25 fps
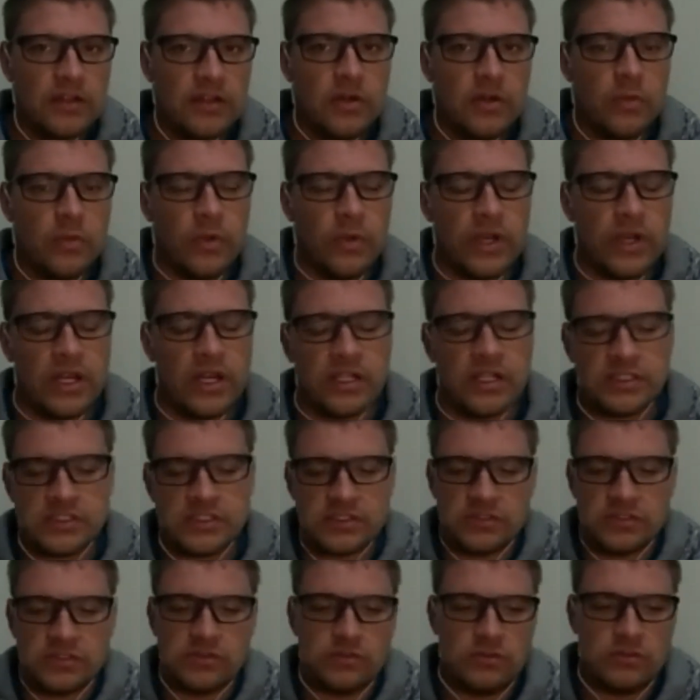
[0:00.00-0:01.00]
when I
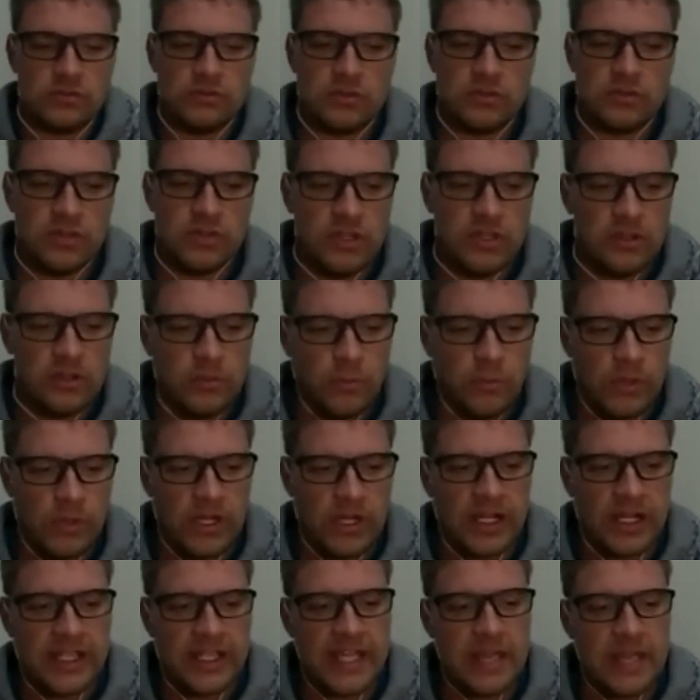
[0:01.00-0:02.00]
when I
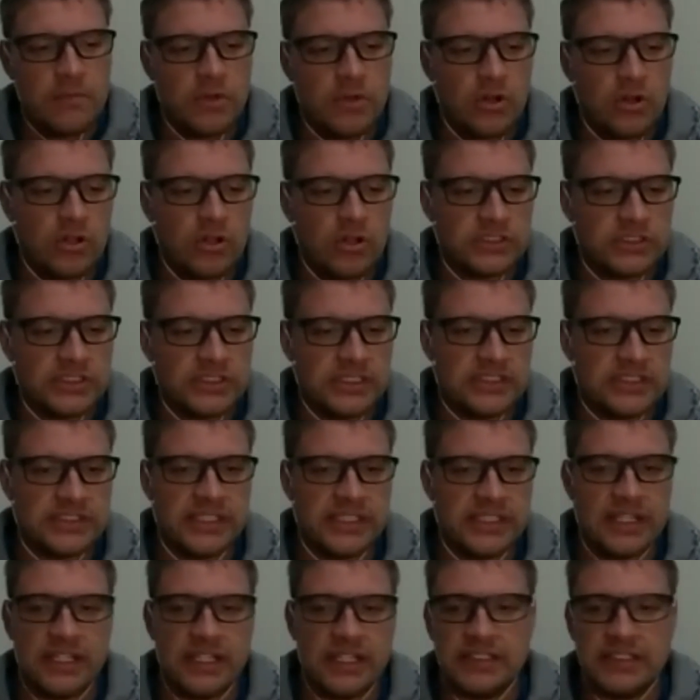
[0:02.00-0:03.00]
came across this and
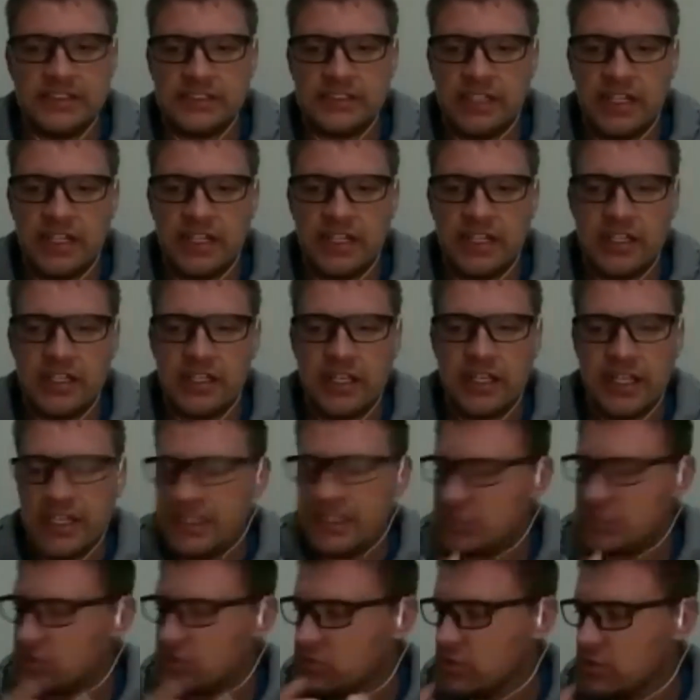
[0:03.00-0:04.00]
I decided, okay, let's
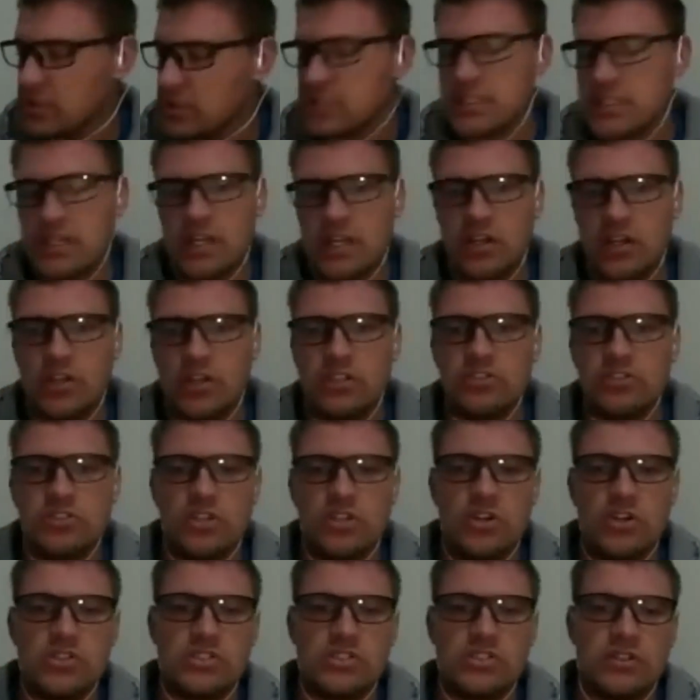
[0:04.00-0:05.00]
do a study on
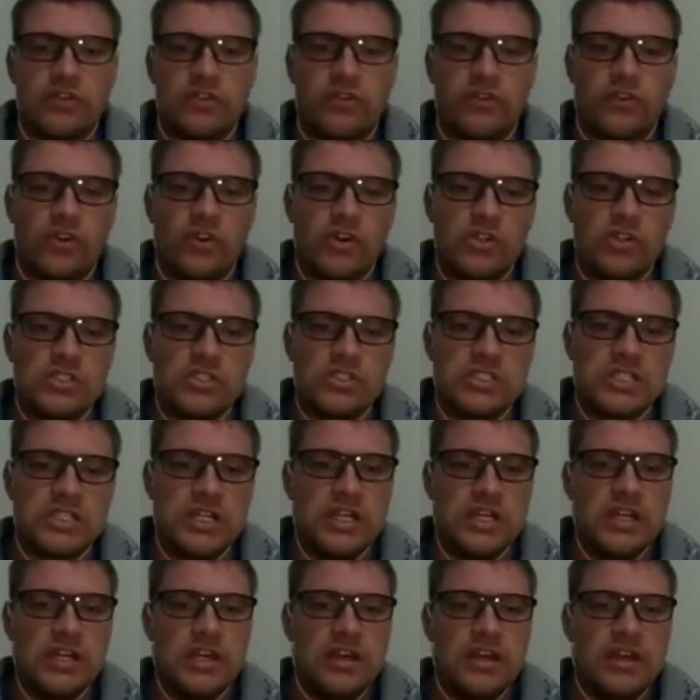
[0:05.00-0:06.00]
Joseph because
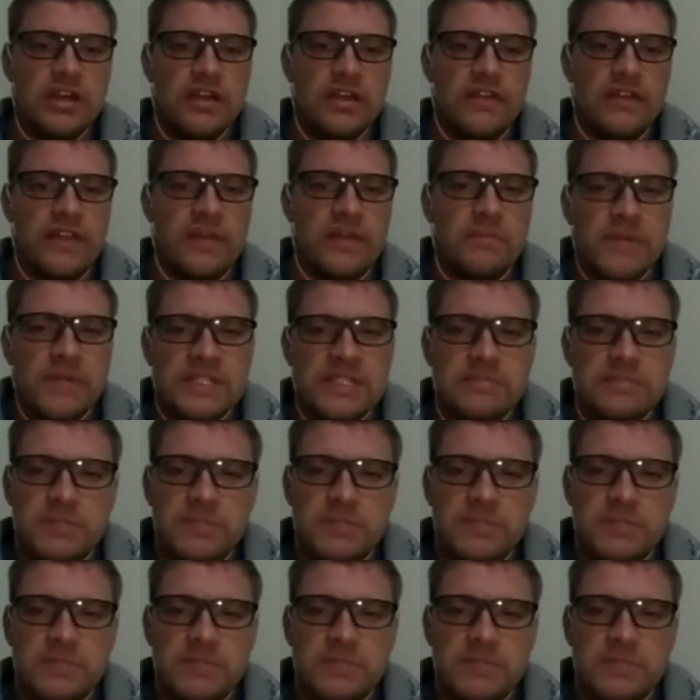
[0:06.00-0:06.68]
there must be